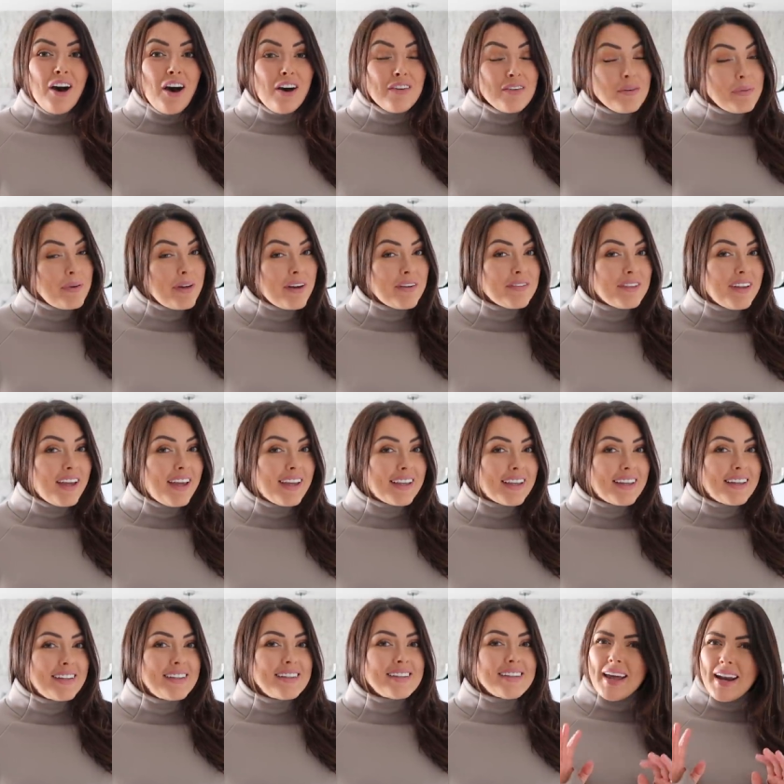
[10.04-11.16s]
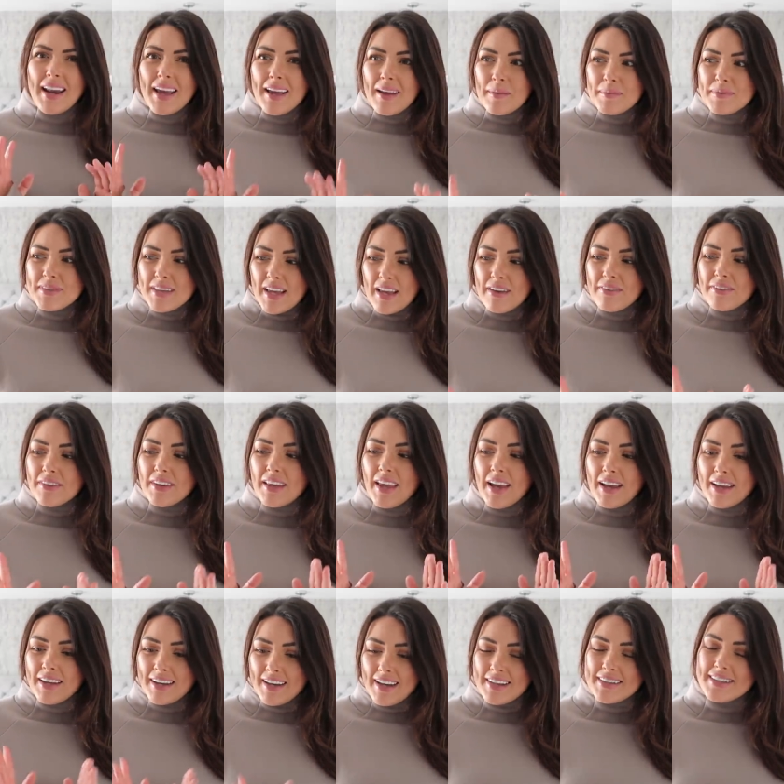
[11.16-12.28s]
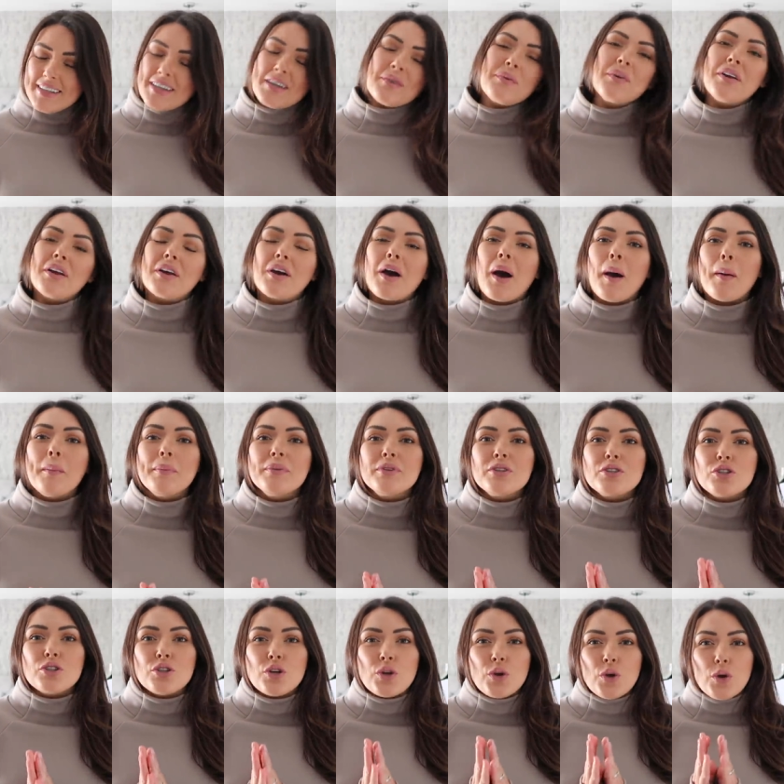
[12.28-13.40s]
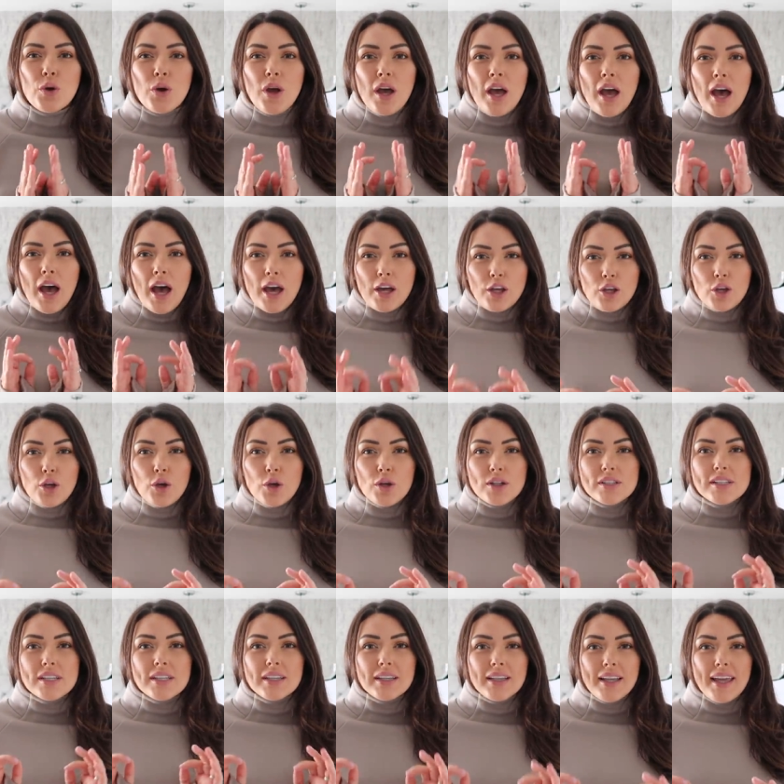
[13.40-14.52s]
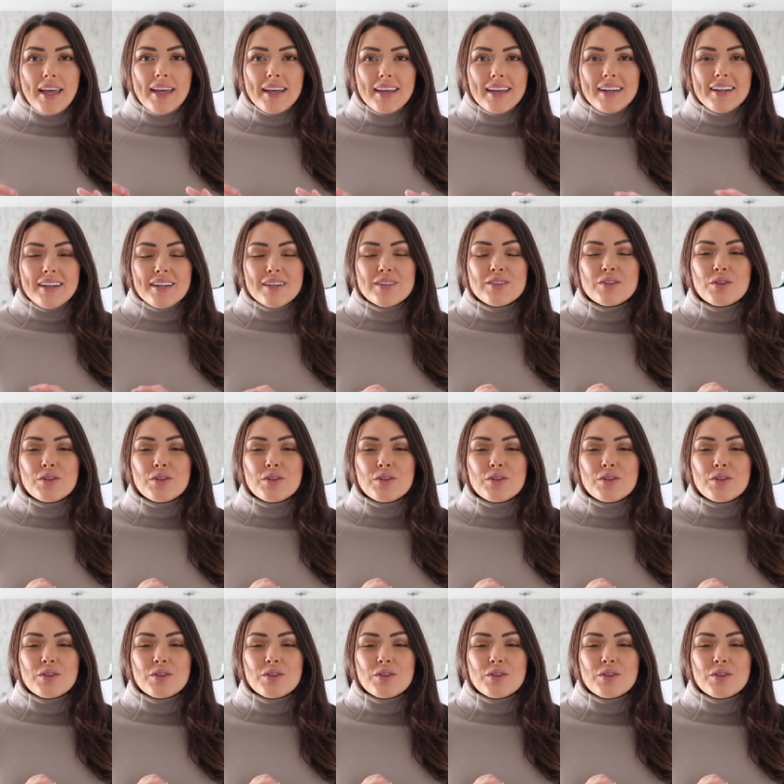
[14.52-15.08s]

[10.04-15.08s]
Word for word: of a pair of leggings and I am definitely a critic when it comes to a good legging.